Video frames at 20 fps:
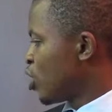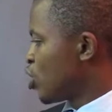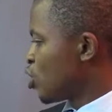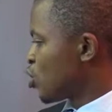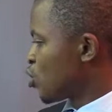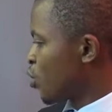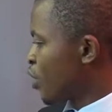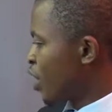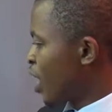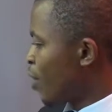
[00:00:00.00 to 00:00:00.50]

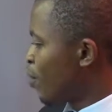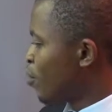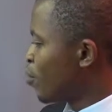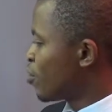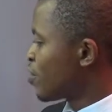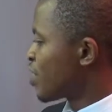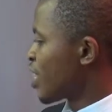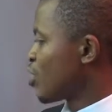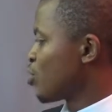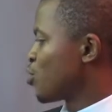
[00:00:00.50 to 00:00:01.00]
So that
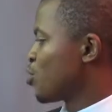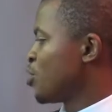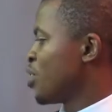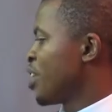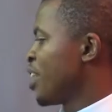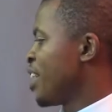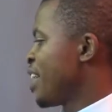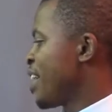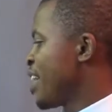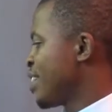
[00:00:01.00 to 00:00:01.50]
moves us to
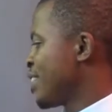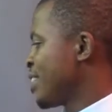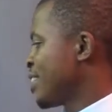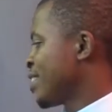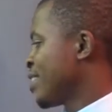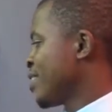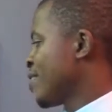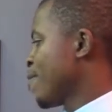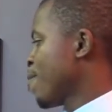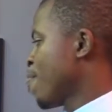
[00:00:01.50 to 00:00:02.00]
the
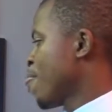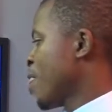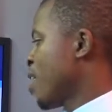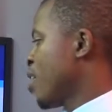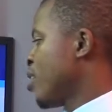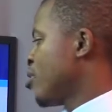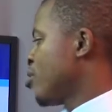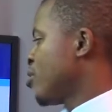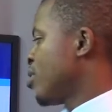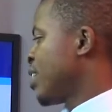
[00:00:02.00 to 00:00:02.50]
next,
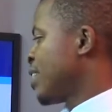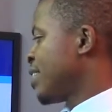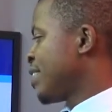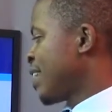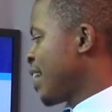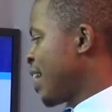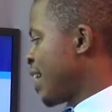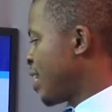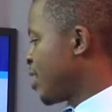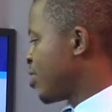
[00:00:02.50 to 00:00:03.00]
the
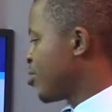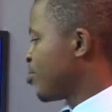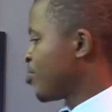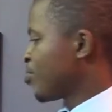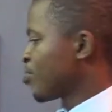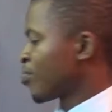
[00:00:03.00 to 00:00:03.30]
third